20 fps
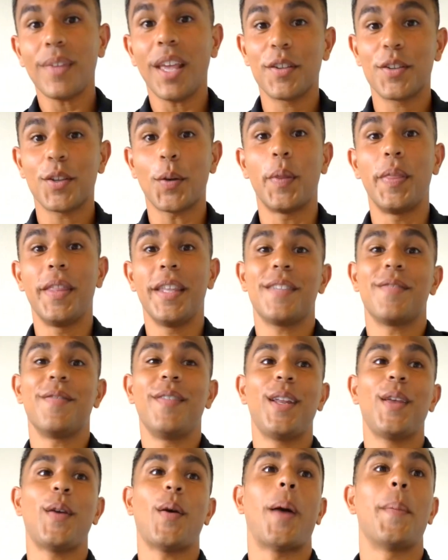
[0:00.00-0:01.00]
So in this
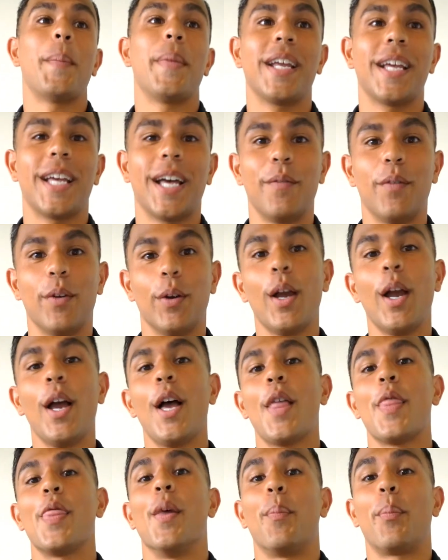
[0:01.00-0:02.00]
video, I'm going to cover
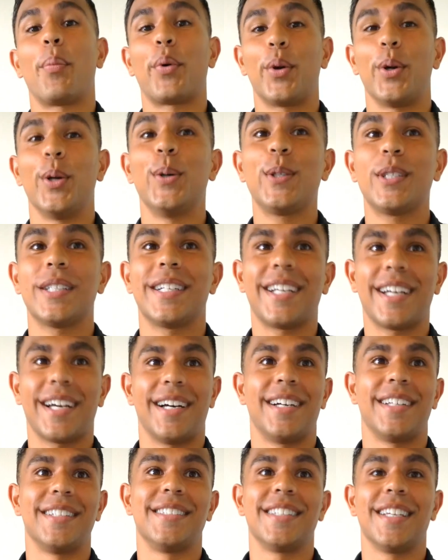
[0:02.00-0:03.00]
the pros and
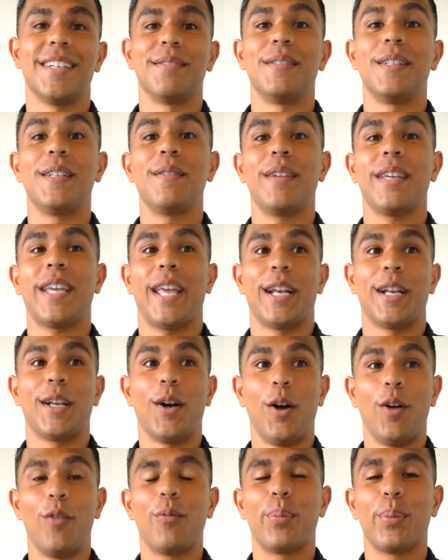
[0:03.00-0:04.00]
cons of living in
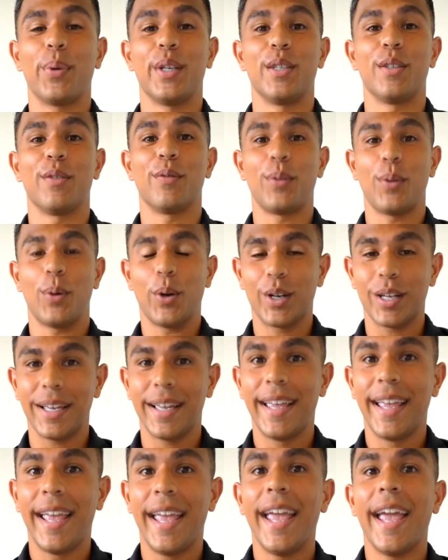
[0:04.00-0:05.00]
Gulf Breeze,
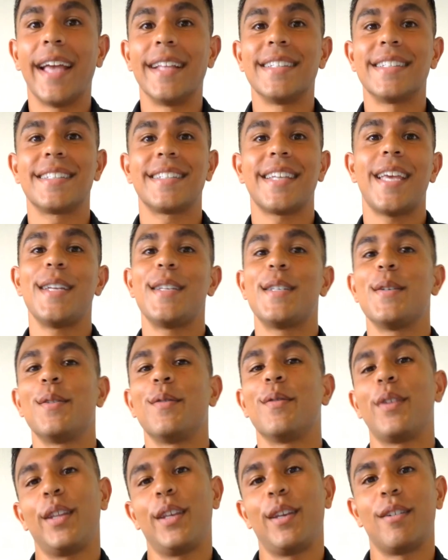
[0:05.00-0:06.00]
Florida. And stay
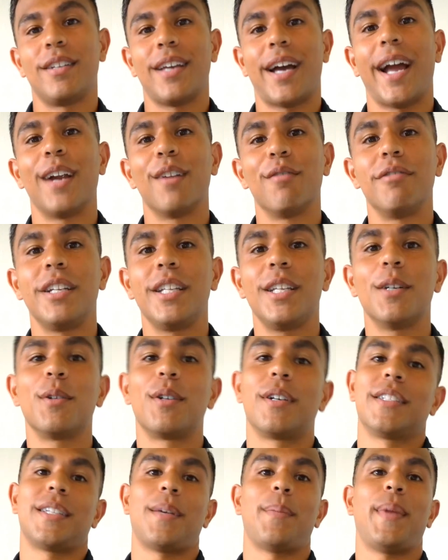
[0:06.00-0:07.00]
tuned for the entire video
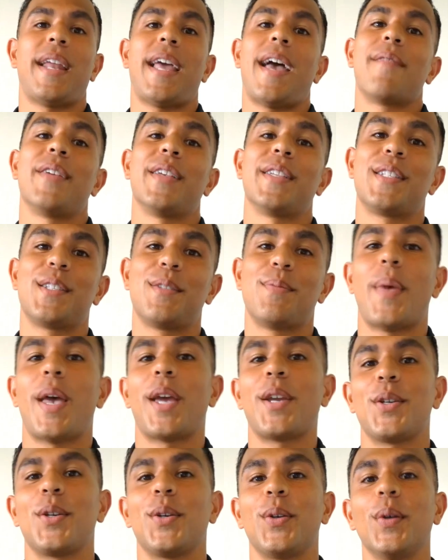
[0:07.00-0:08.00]
because I'm going to have a
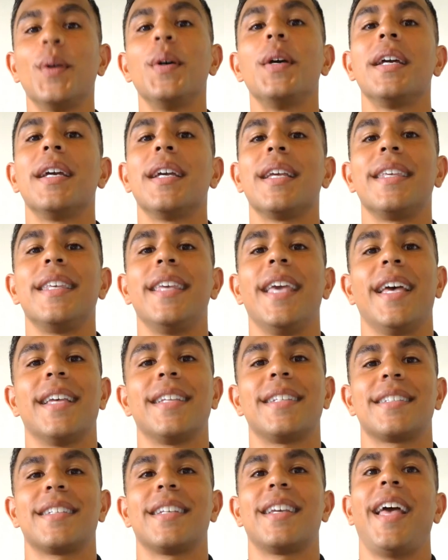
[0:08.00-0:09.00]
special
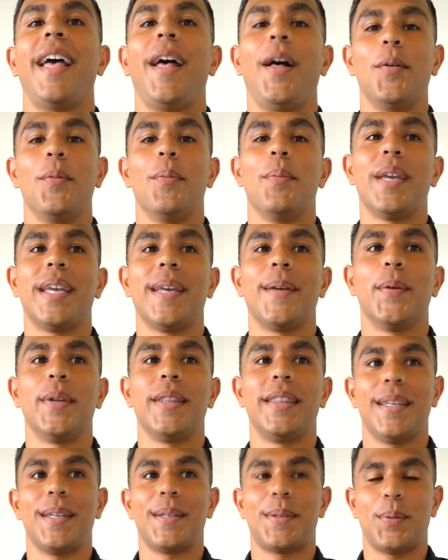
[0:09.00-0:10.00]
guest help me
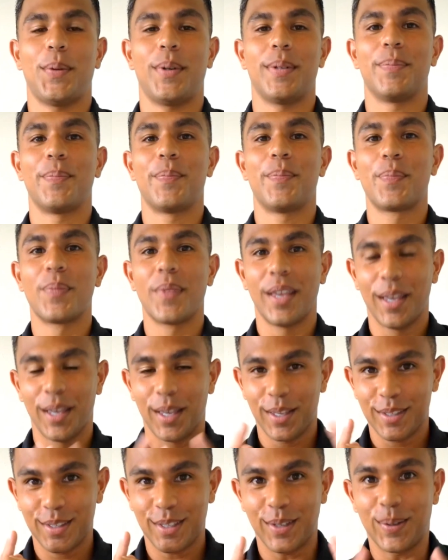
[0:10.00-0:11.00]
with this one.
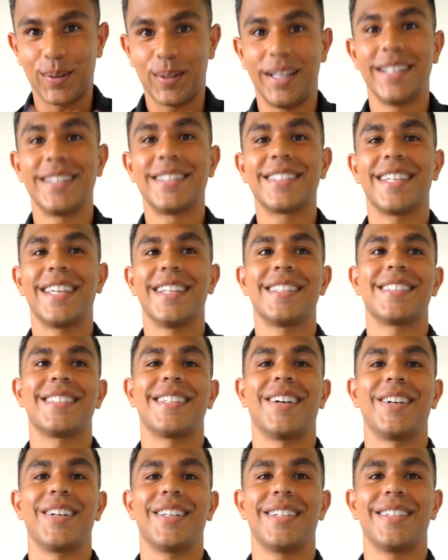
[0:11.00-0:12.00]
So let's get
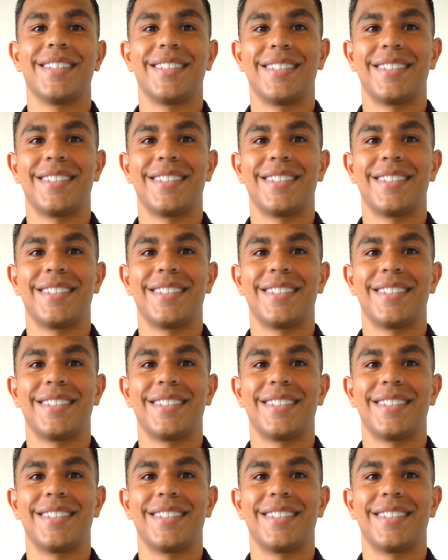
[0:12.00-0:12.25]
started.